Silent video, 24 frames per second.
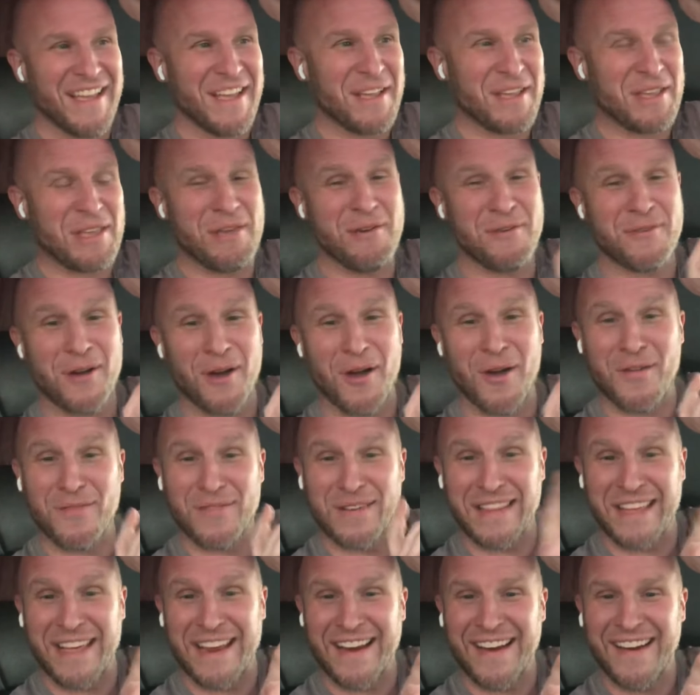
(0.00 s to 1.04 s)
You go over
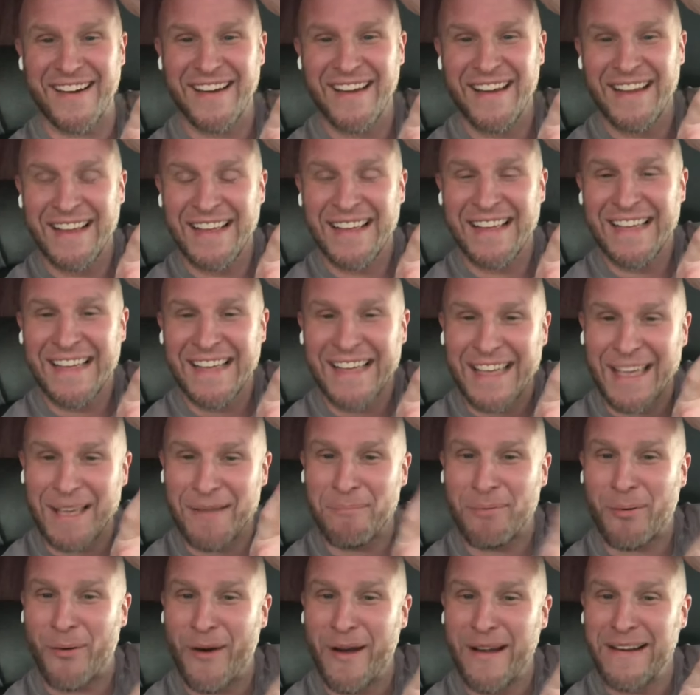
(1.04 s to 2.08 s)
there and
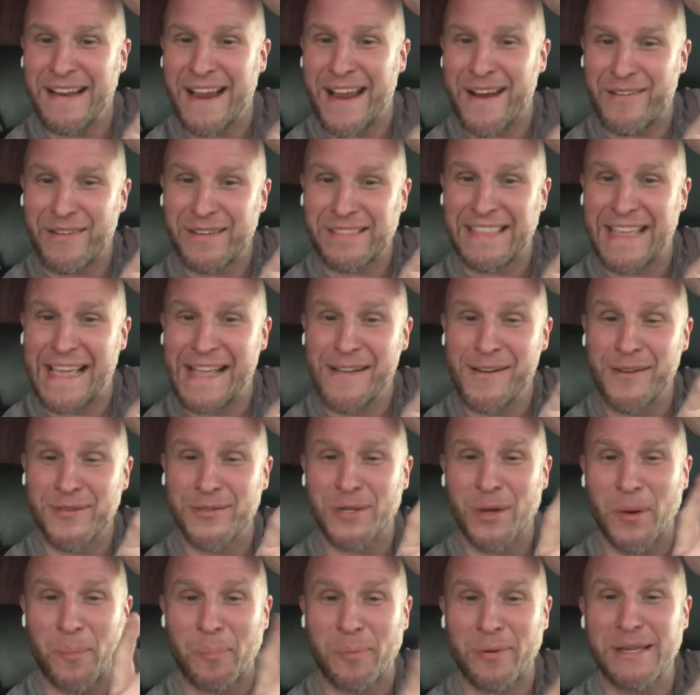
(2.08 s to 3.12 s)
point to everything on
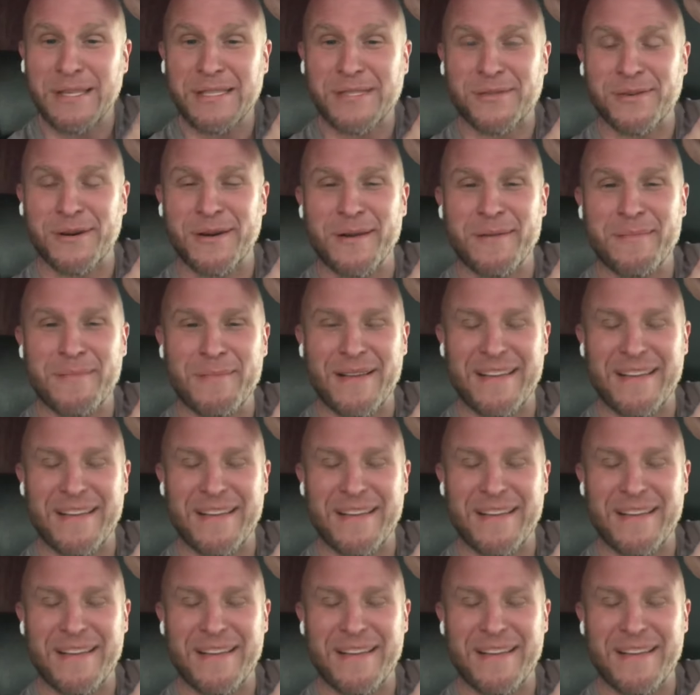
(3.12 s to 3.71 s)
your pre-trip.